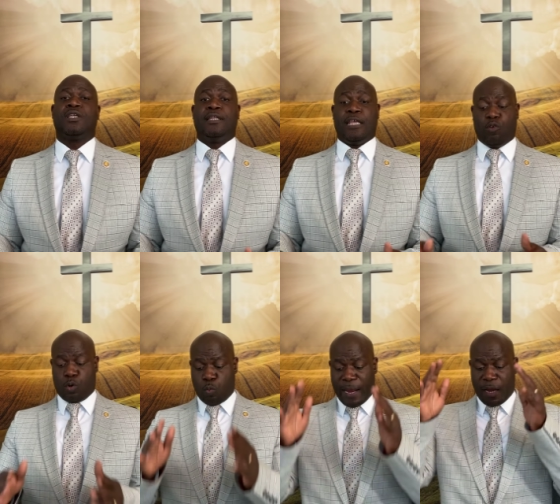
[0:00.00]
They
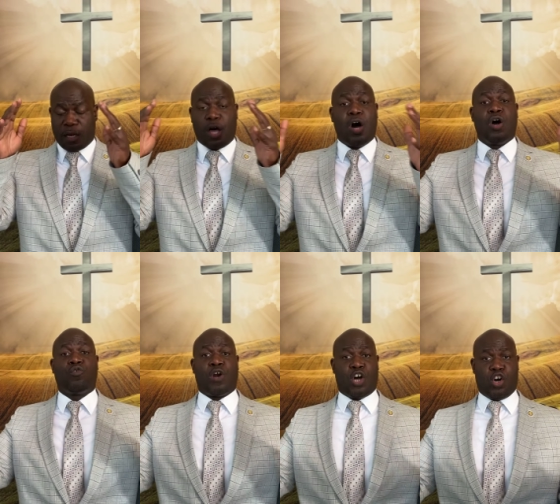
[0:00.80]
would wear
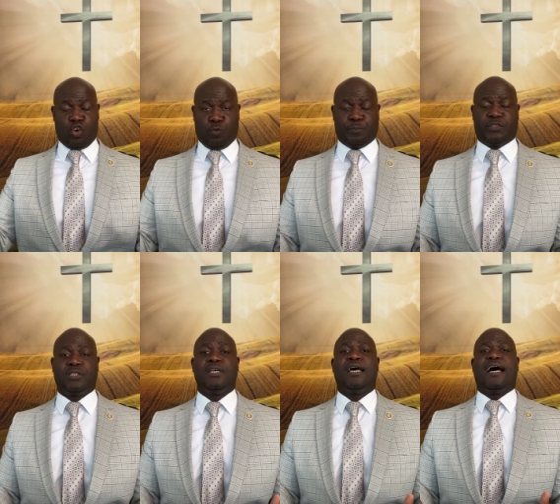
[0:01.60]
long
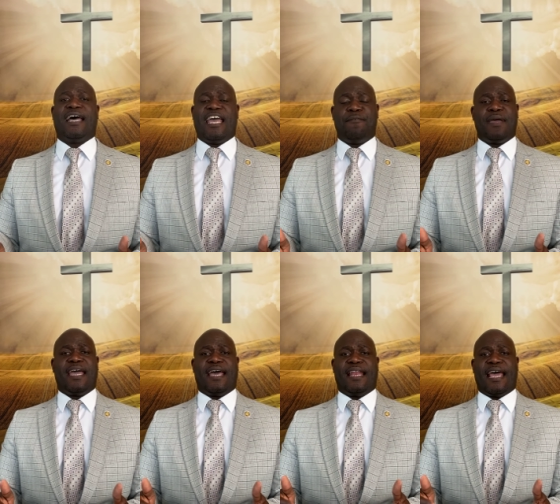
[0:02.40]
robes. Uh,
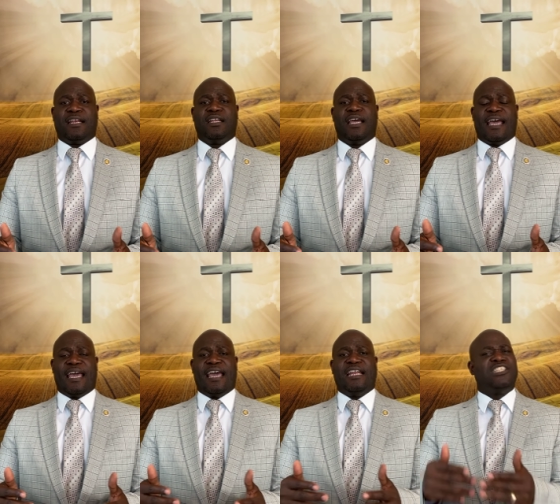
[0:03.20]
amen. And,
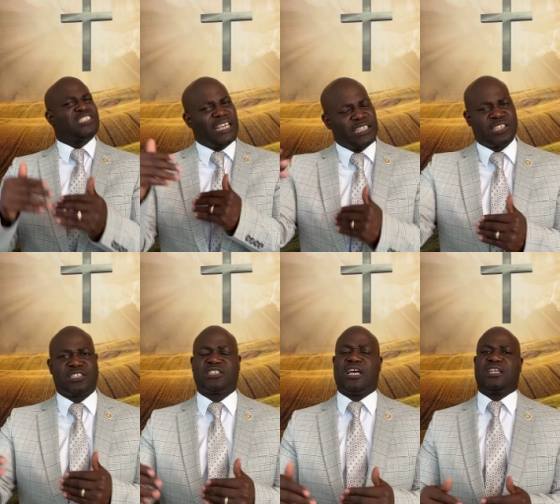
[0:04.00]
and he sees
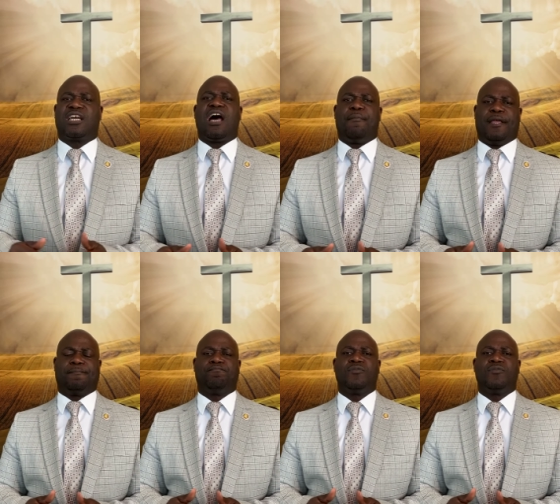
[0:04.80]
his son coming.